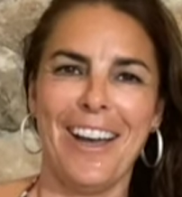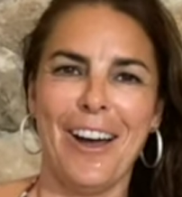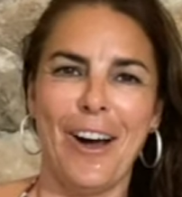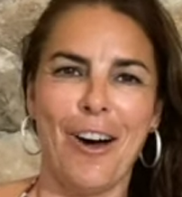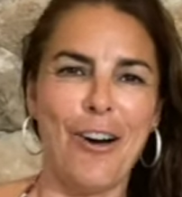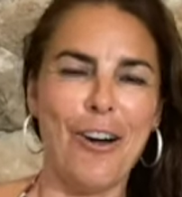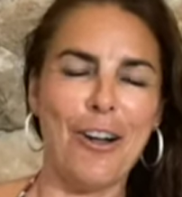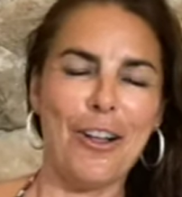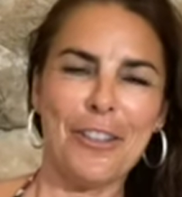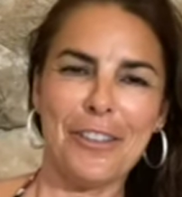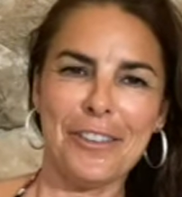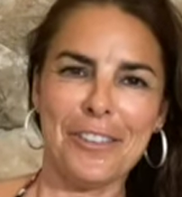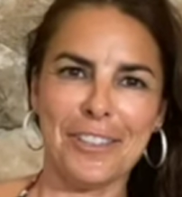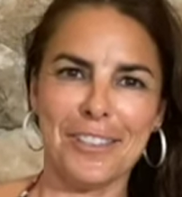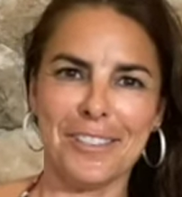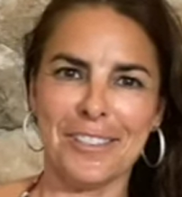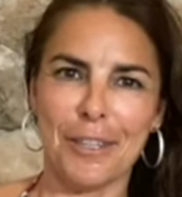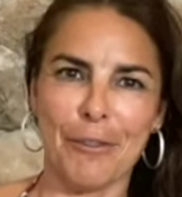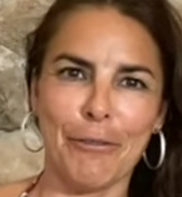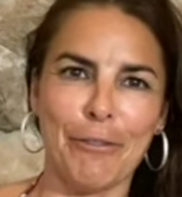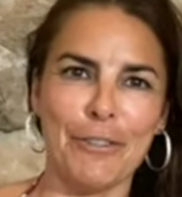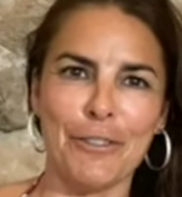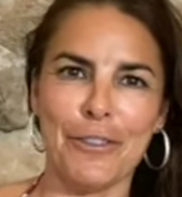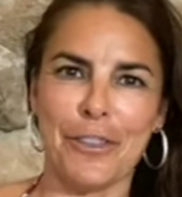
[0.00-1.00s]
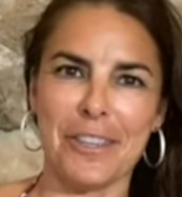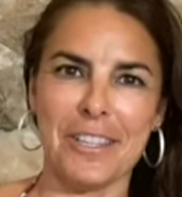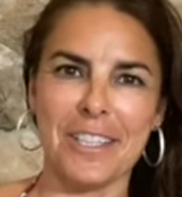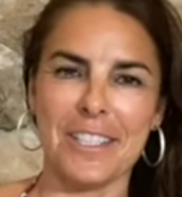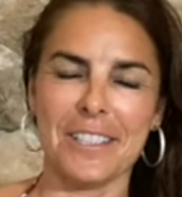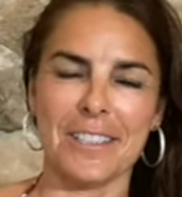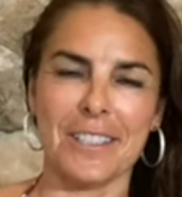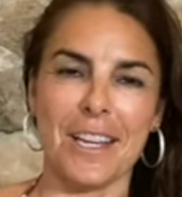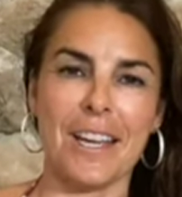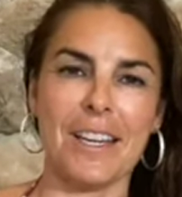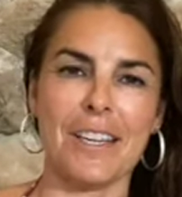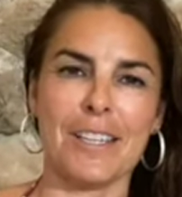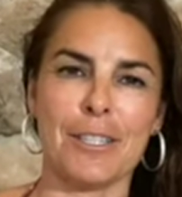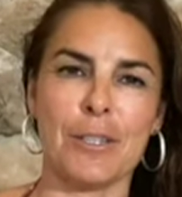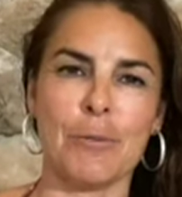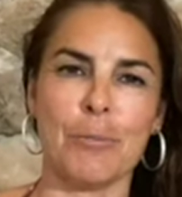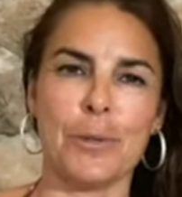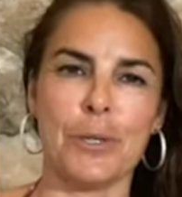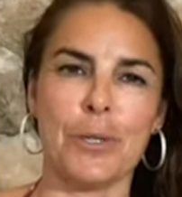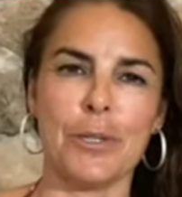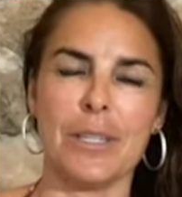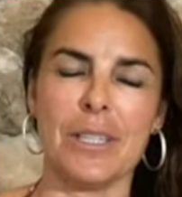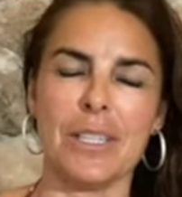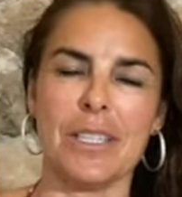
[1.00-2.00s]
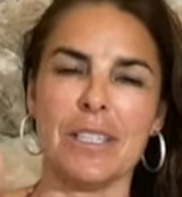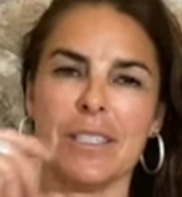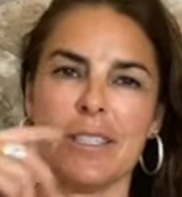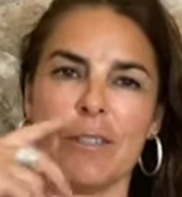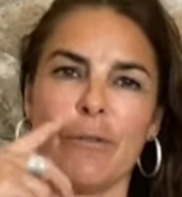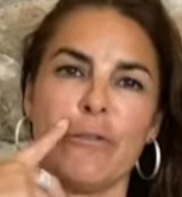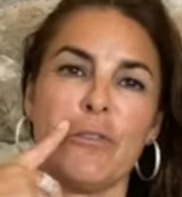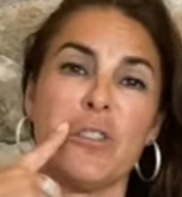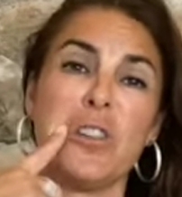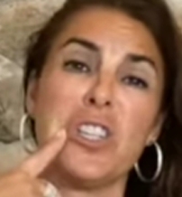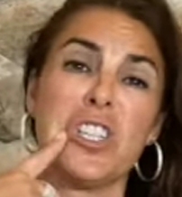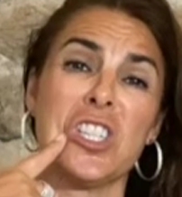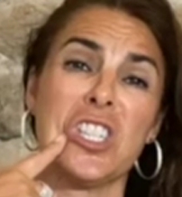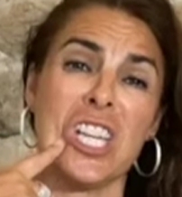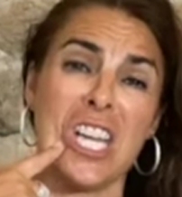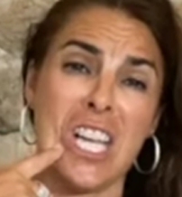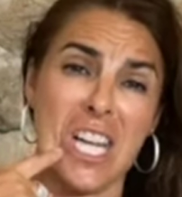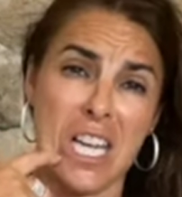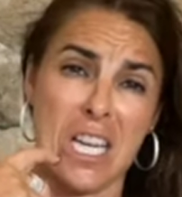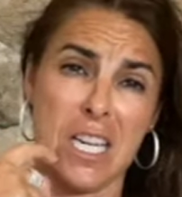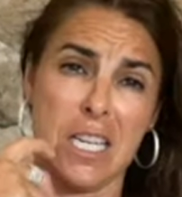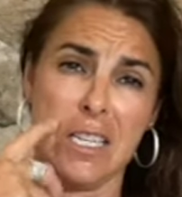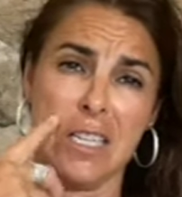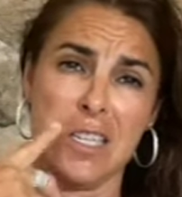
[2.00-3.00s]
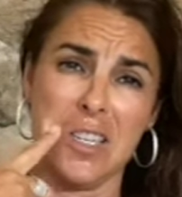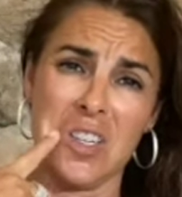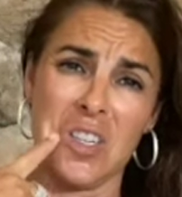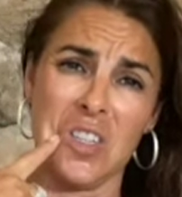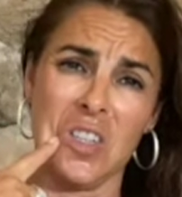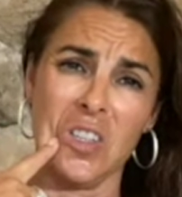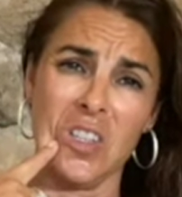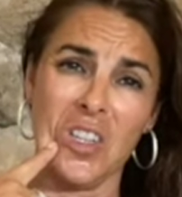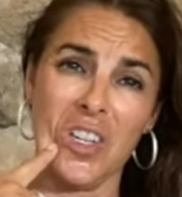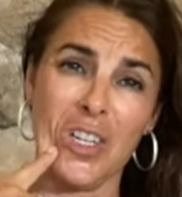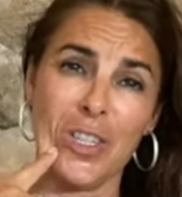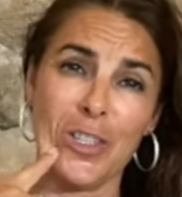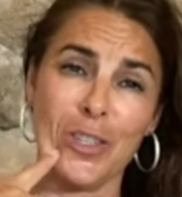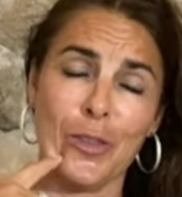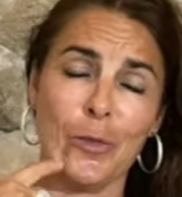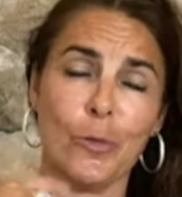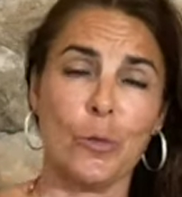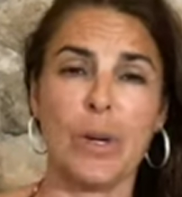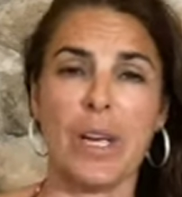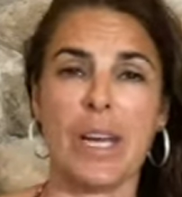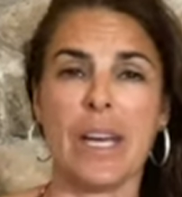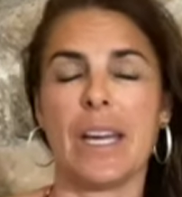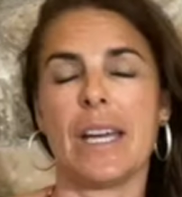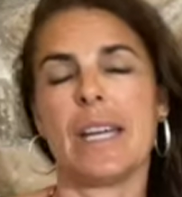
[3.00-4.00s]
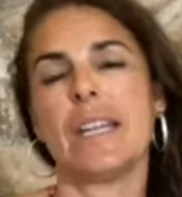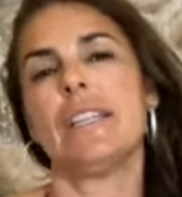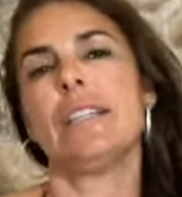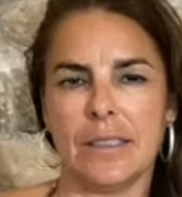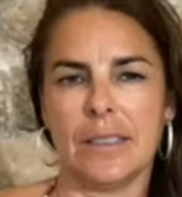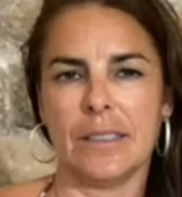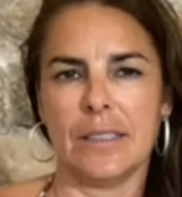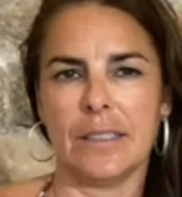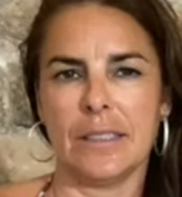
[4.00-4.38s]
all the different things I experienced firsthand along the way.